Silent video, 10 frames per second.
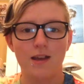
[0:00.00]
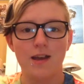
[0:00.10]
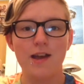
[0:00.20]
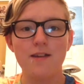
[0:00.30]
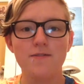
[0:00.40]

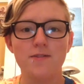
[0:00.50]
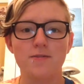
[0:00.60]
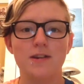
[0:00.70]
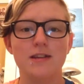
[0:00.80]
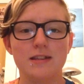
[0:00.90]
Hey
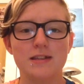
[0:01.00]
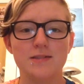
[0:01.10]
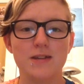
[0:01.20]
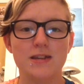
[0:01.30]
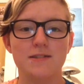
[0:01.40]
everyone, this
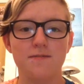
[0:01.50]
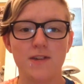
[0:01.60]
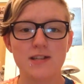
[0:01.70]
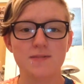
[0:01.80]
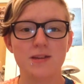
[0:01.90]
week is
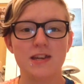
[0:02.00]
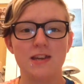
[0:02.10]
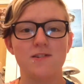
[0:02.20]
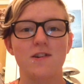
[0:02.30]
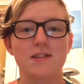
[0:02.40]
Advice Week
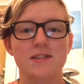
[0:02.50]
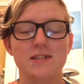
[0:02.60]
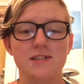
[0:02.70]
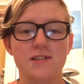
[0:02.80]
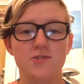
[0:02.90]
here on This
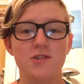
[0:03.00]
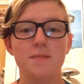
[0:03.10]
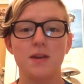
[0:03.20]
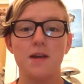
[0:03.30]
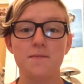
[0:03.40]
is the Dream,
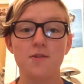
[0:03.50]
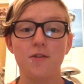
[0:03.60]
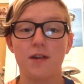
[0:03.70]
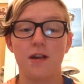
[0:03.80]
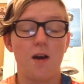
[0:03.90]
and I'm
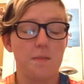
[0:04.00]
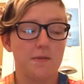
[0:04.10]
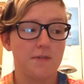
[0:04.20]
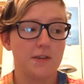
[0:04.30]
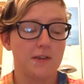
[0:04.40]
Rowan. I'll be
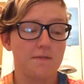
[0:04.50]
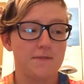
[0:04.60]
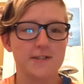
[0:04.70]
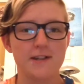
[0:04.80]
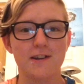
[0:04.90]
filling in
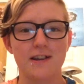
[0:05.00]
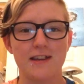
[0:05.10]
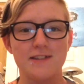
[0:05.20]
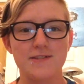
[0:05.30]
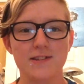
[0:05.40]
for Derek, and
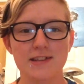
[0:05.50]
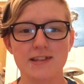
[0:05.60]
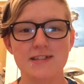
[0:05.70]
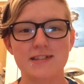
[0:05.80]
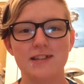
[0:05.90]
it's really
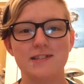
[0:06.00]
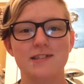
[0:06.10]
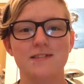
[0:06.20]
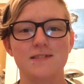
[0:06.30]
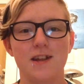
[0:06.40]
nice to get
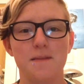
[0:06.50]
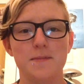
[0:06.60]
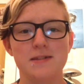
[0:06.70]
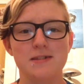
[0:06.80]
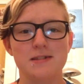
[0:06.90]
to come
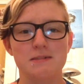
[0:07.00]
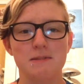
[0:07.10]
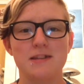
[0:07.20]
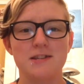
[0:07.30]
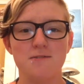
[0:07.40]
and
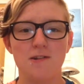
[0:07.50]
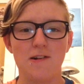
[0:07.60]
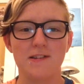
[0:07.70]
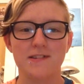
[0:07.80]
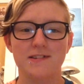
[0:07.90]
speak to you
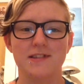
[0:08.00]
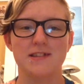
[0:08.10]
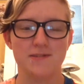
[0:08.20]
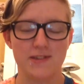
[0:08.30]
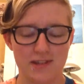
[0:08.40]
all
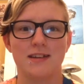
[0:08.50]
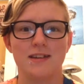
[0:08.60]
this week.